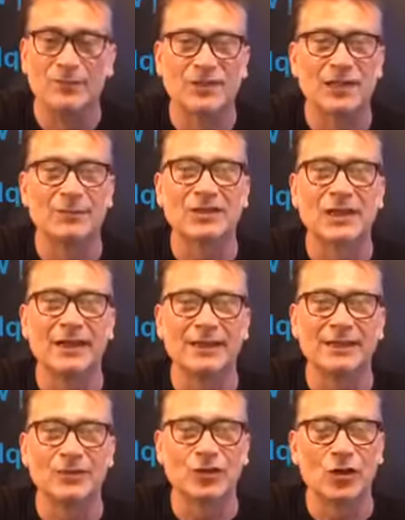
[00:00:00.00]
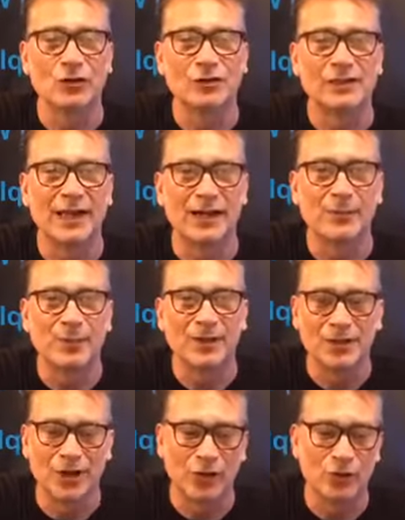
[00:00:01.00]
study that shows that,
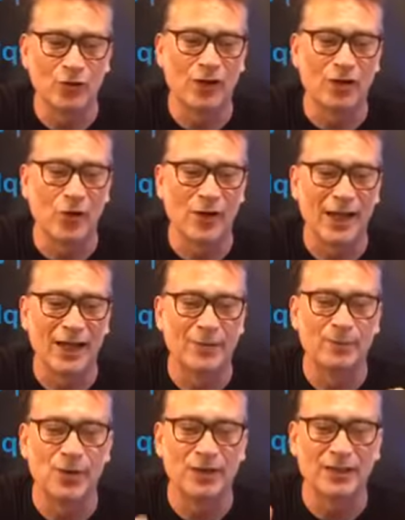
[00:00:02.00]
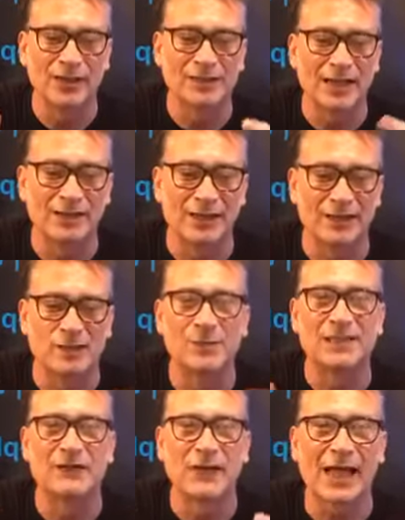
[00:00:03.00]
you know, you could go ahead and put this, the
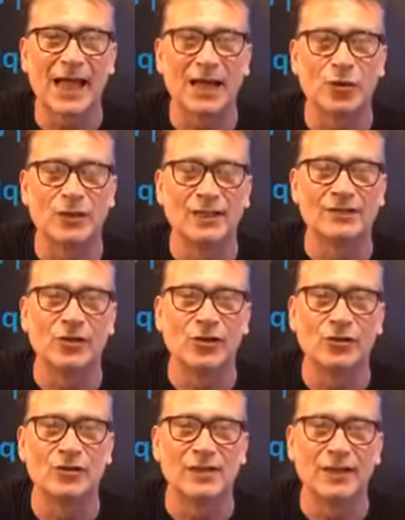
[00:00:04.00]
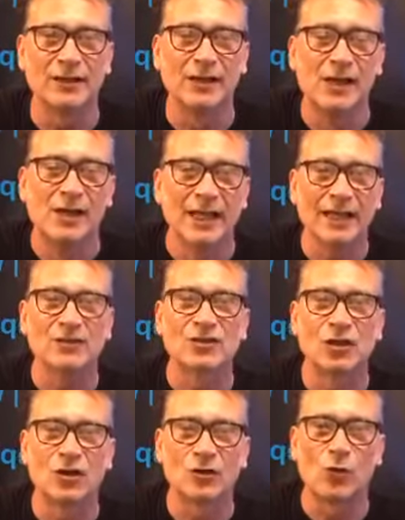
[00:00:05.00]
specific alloy that they're using, in
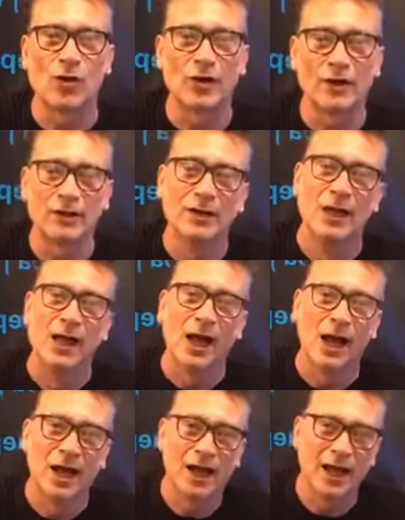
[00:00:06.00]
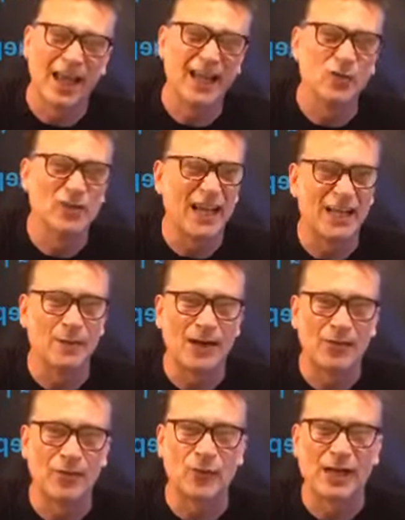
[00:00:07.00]
salt water, and it would take
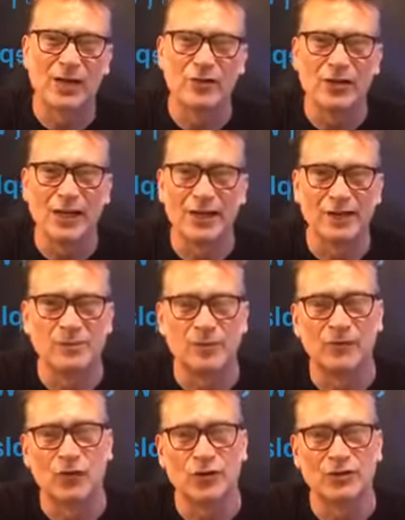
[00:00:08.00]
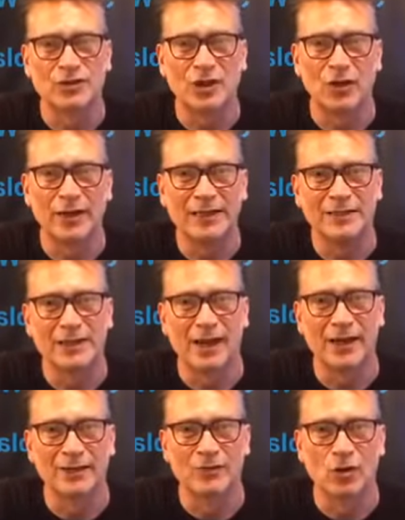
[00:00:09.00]
about 300 years before you saw any
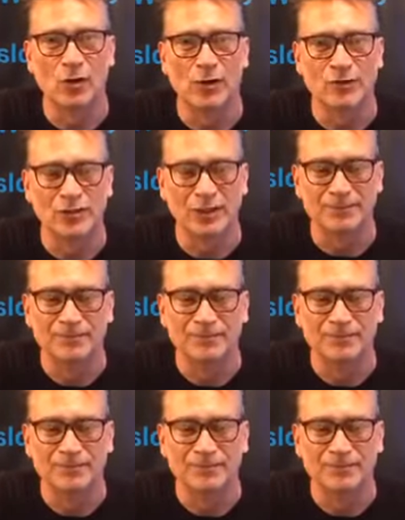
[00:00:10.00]
sign of corrosion.